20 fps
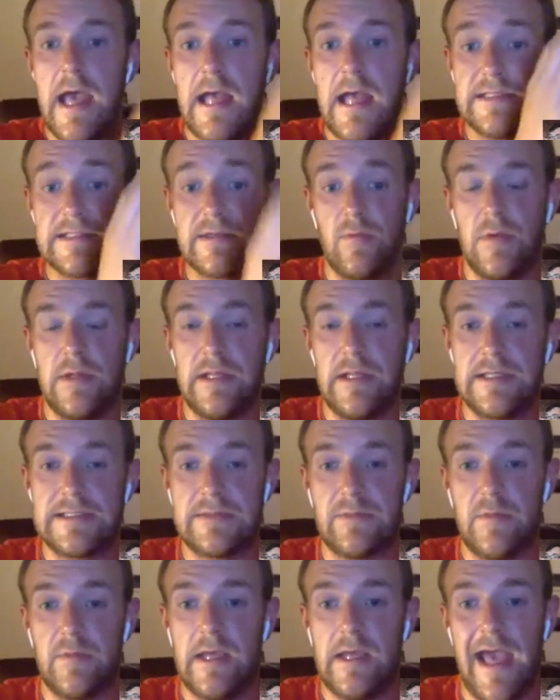And so when
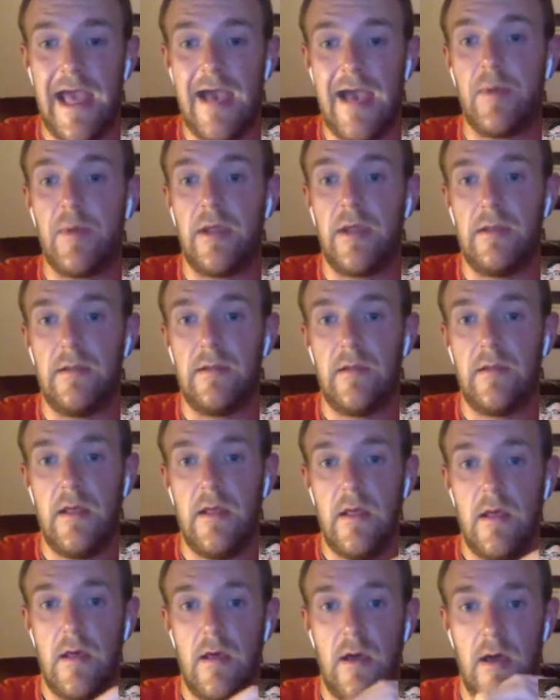this week happened,
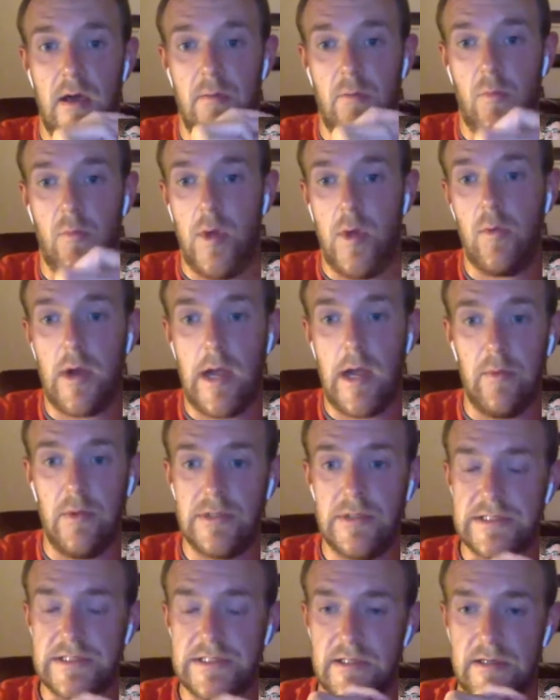we were able
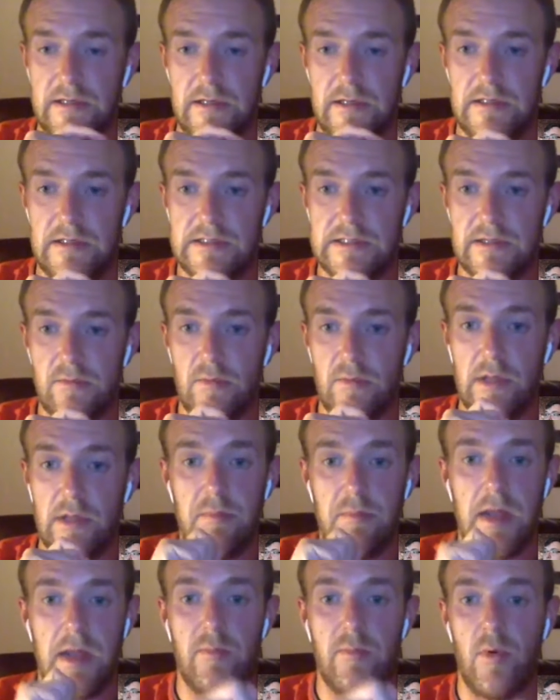to really
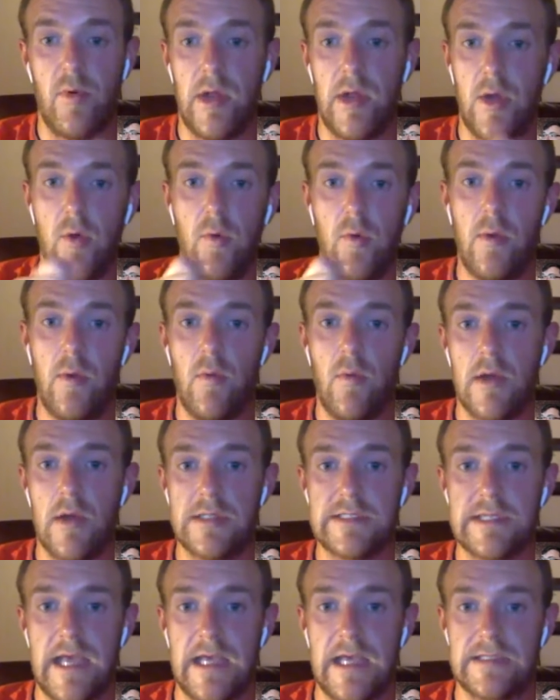pinpoint who we wanted
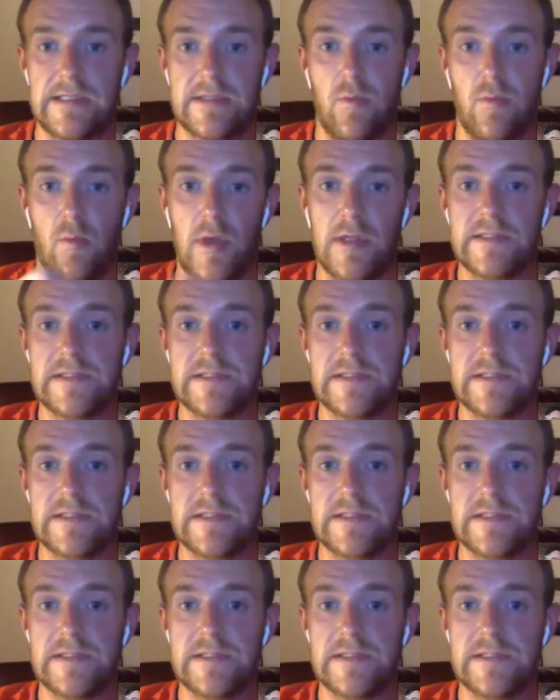to answer what